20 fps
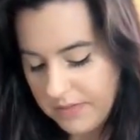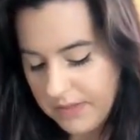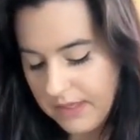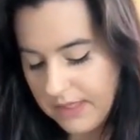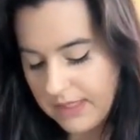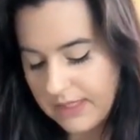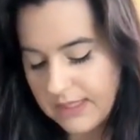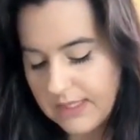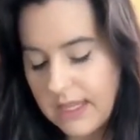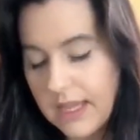
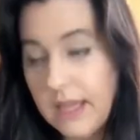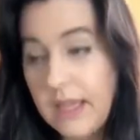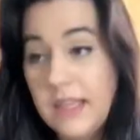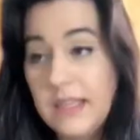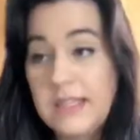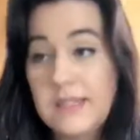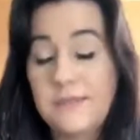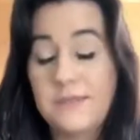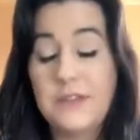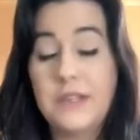Let's say
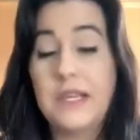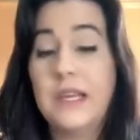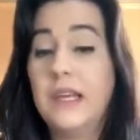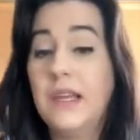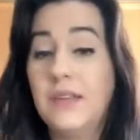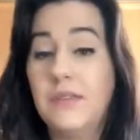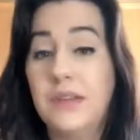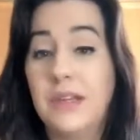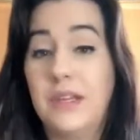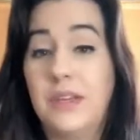it's for the
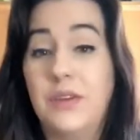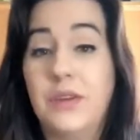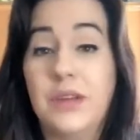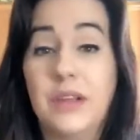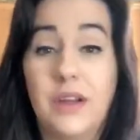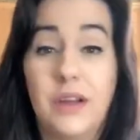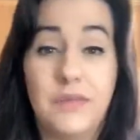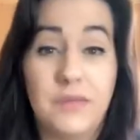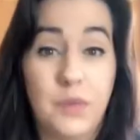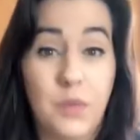evening, you get
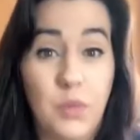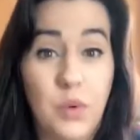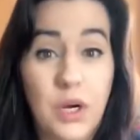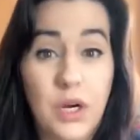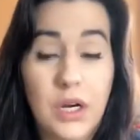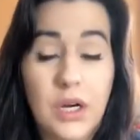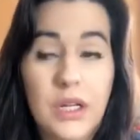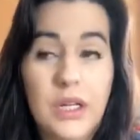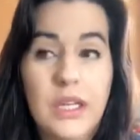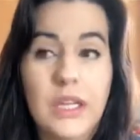off of
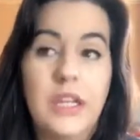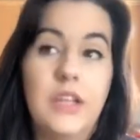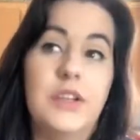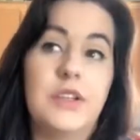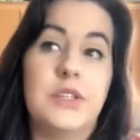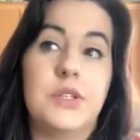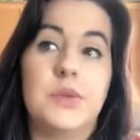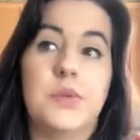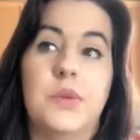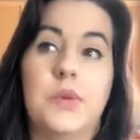work and you
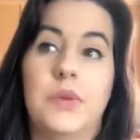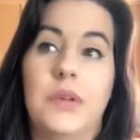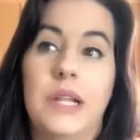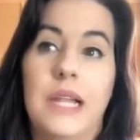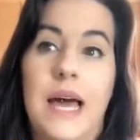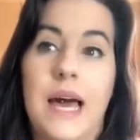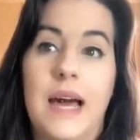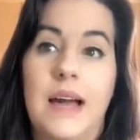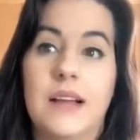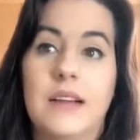just want to
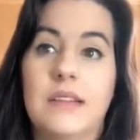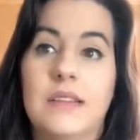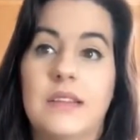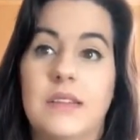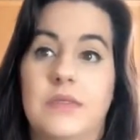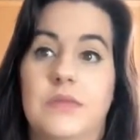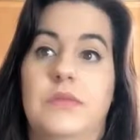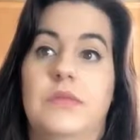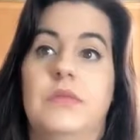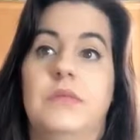relax,
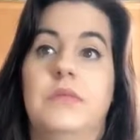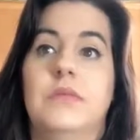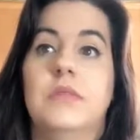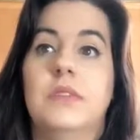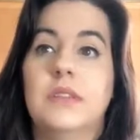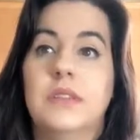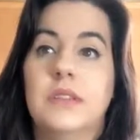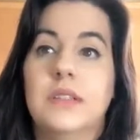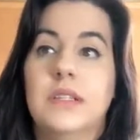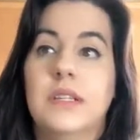and
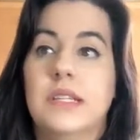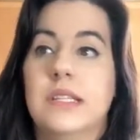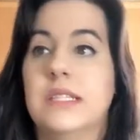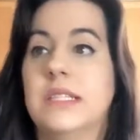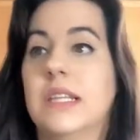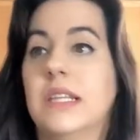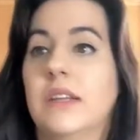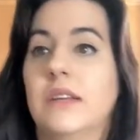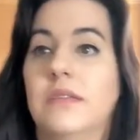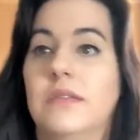
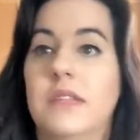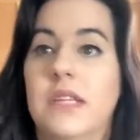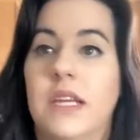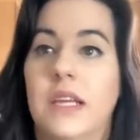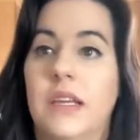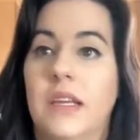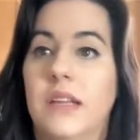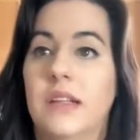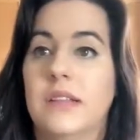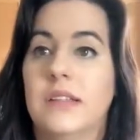instead of
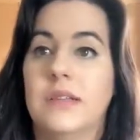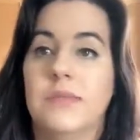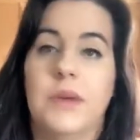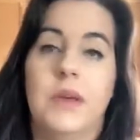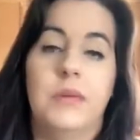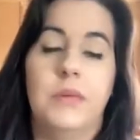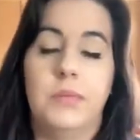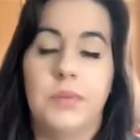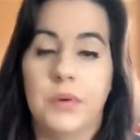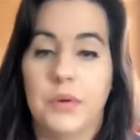taking some
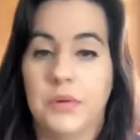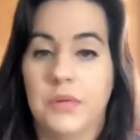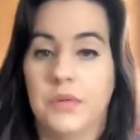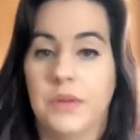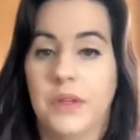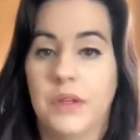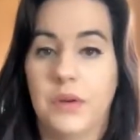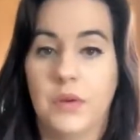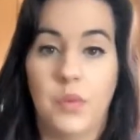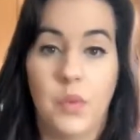
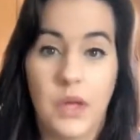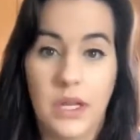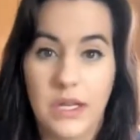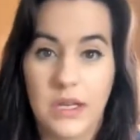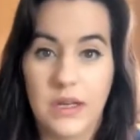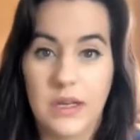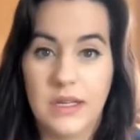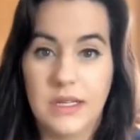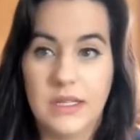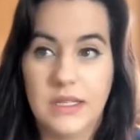ibuprofen and
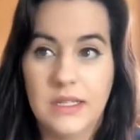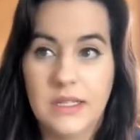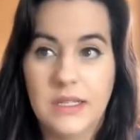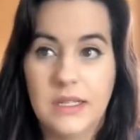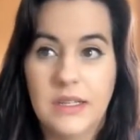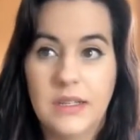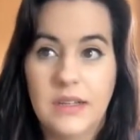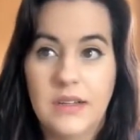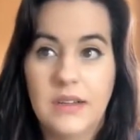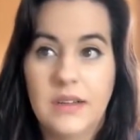whatnot,
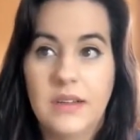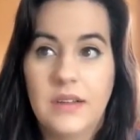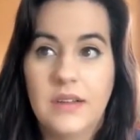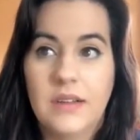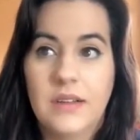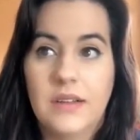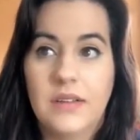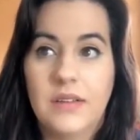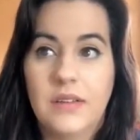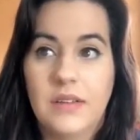
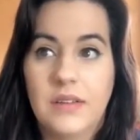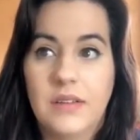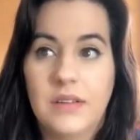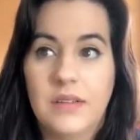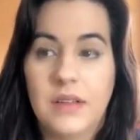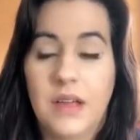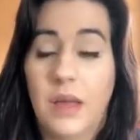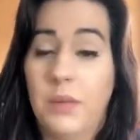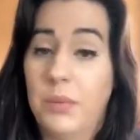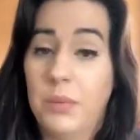
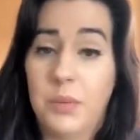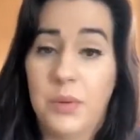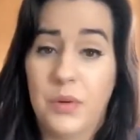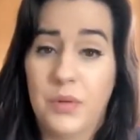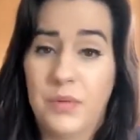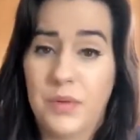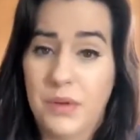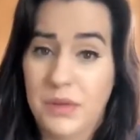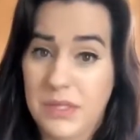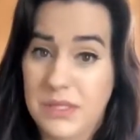
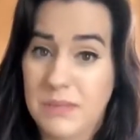ibuprofen